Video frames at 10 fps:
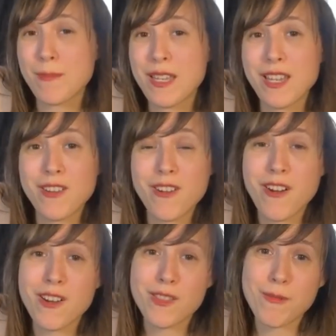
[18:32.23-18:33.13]
speaking your
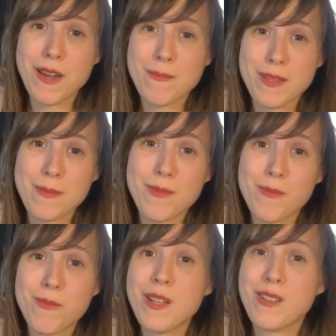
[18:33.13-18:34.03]
heart, the right
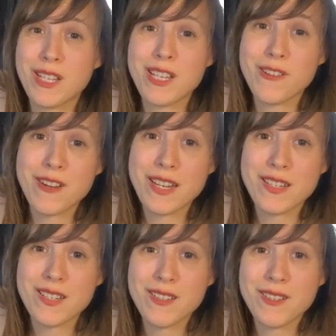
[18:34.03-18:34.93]
people will hear it.